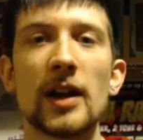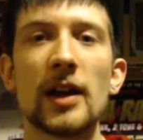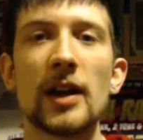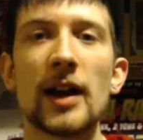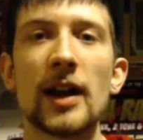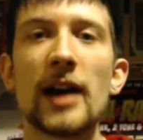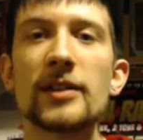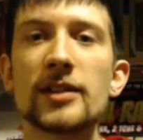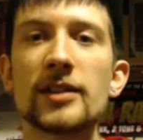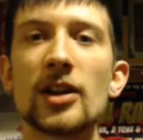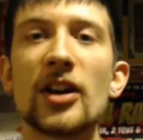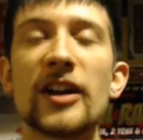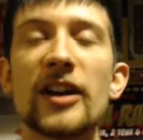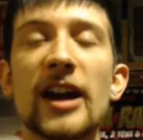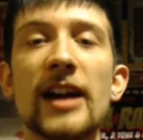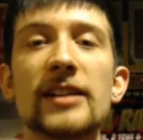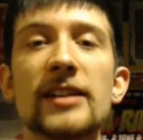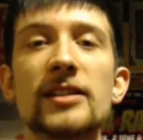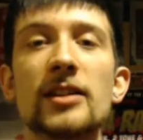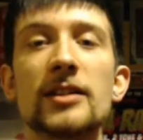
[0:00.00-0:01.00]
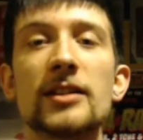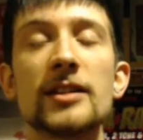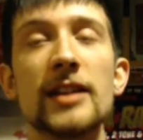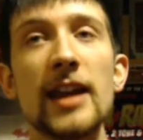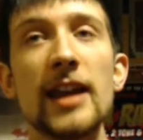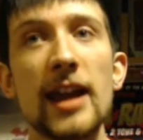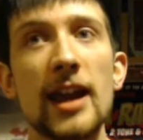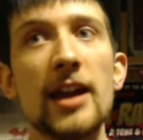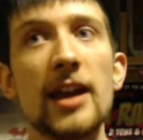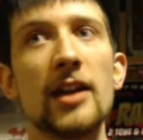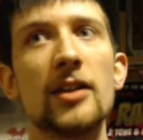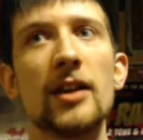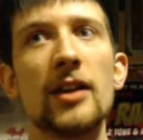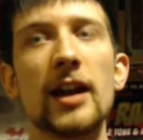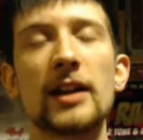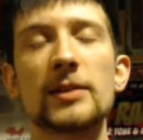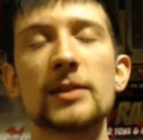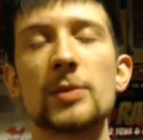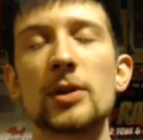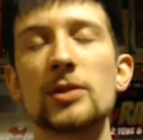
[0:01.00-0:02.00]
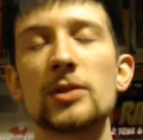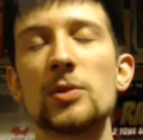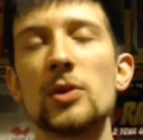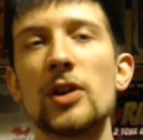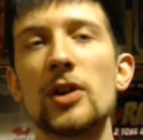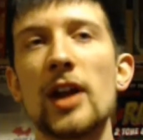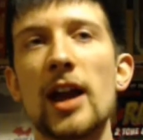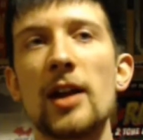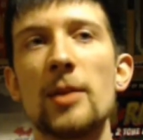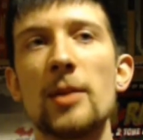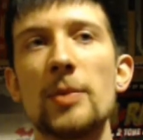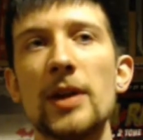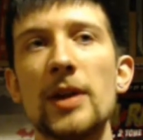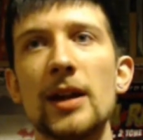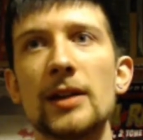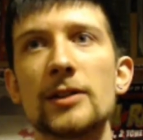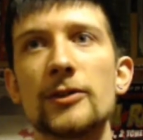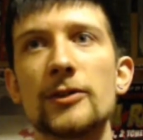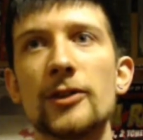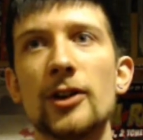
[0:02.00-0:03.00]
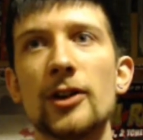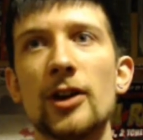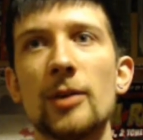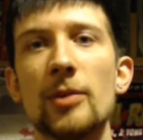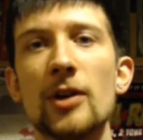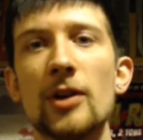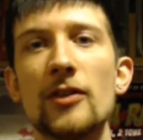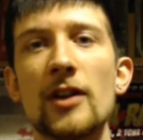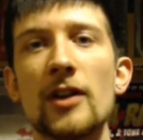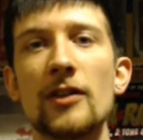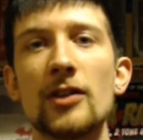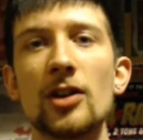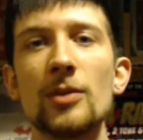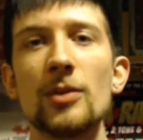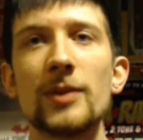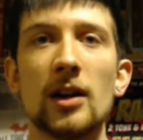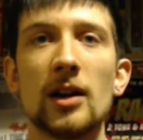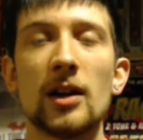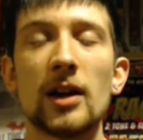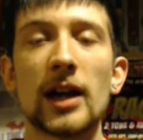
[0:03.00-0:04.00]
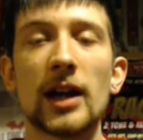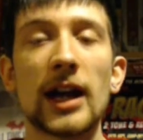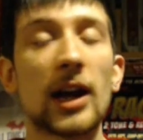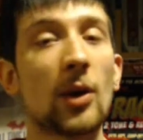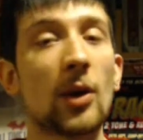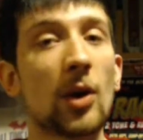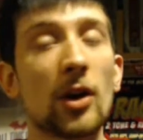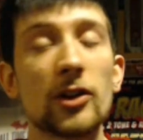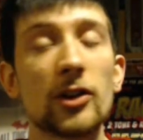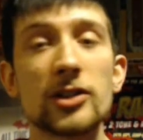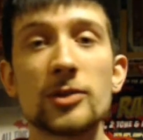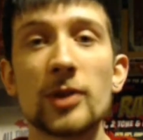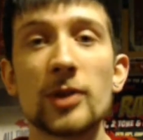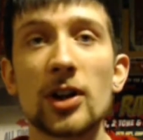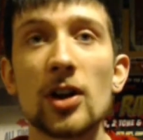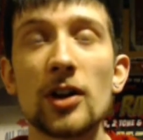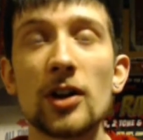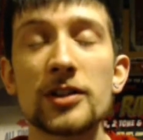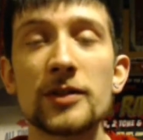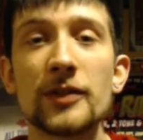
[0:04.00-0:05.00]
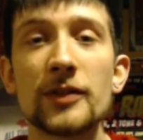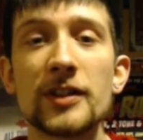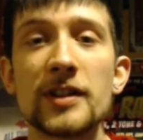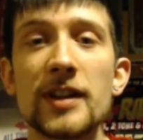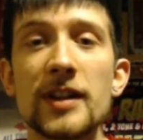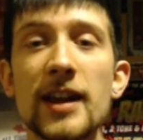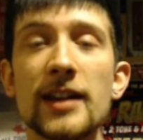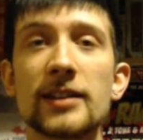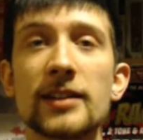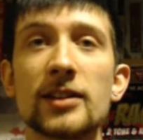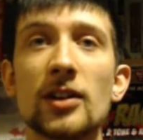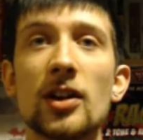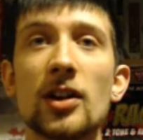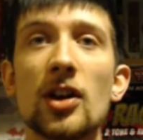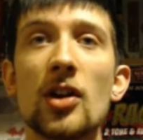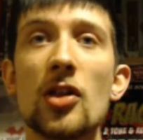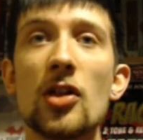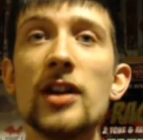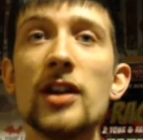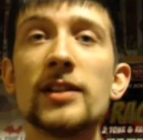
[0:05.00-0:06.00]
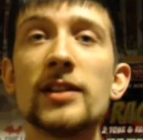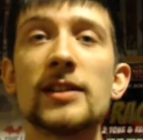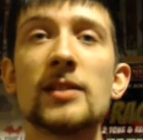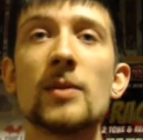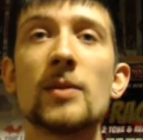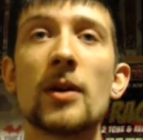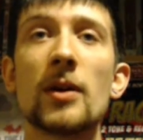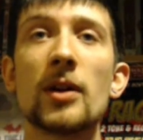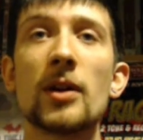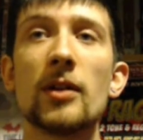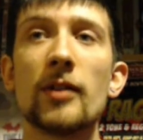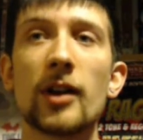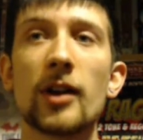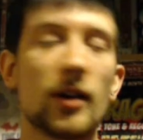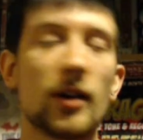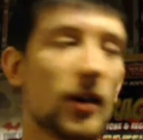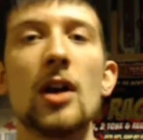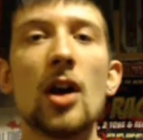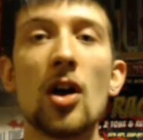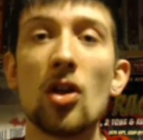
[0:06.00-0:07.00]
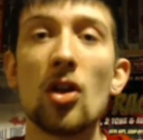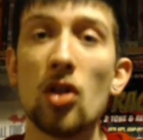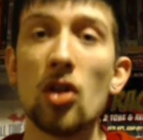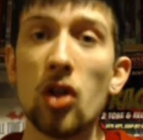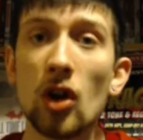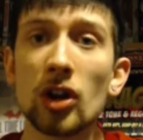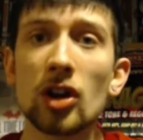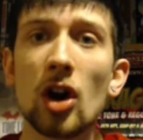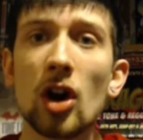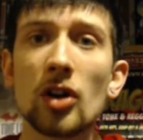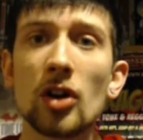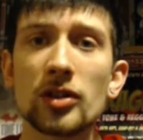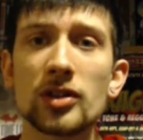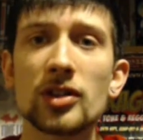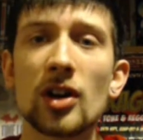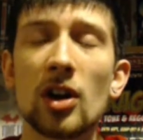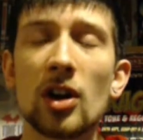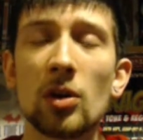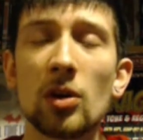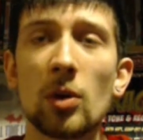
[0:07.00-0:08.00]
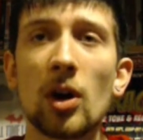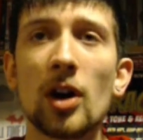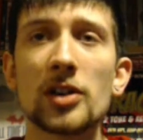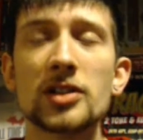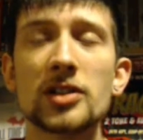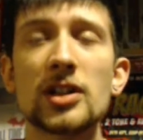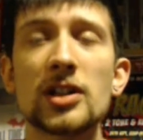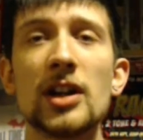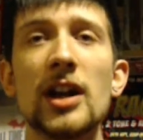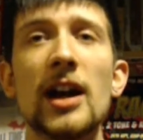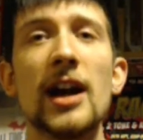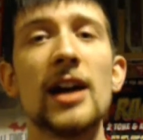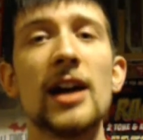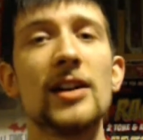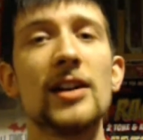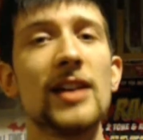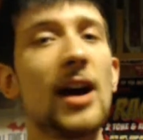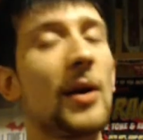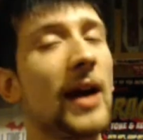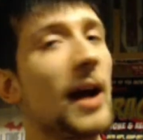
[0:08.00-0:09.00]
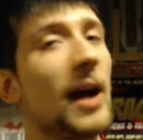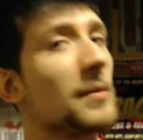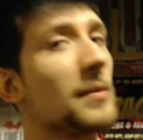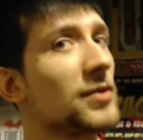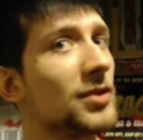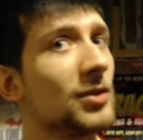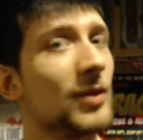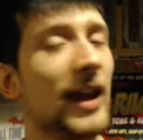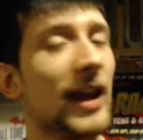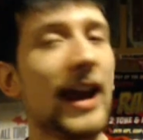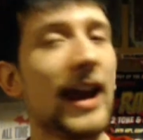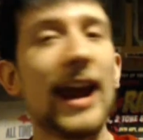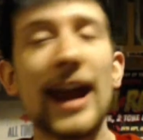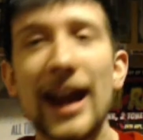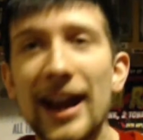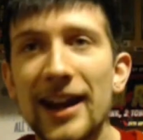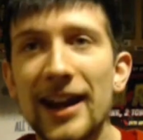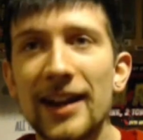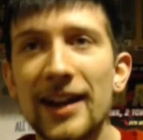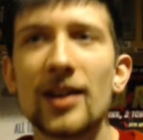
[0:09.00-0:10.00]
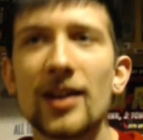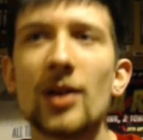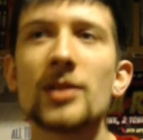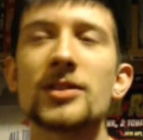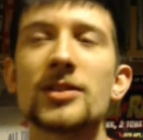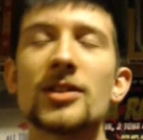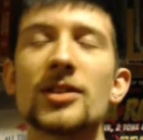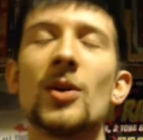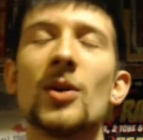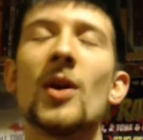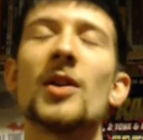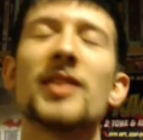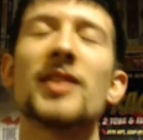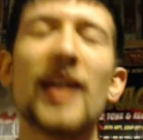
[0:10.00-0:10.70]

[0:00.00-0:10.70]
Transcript: How's it going, guys? So today, the Xbox One and the PS4 both have an update, and I wanted to record something today, so this is what I'm going to record. The console wars. Now, I absolutely hate console wars.